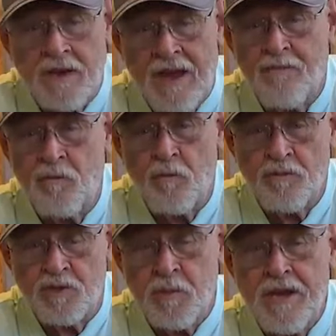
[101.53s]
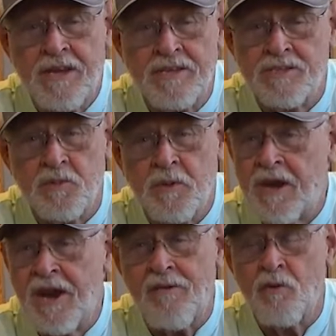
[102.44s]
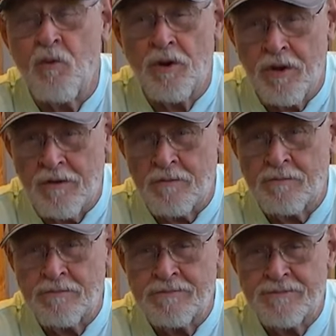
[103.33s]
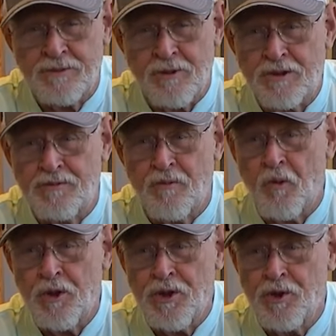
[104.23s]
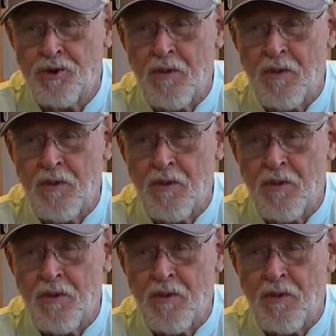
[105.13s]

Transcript: and Speedy's has been in every one of them. So that's 40 years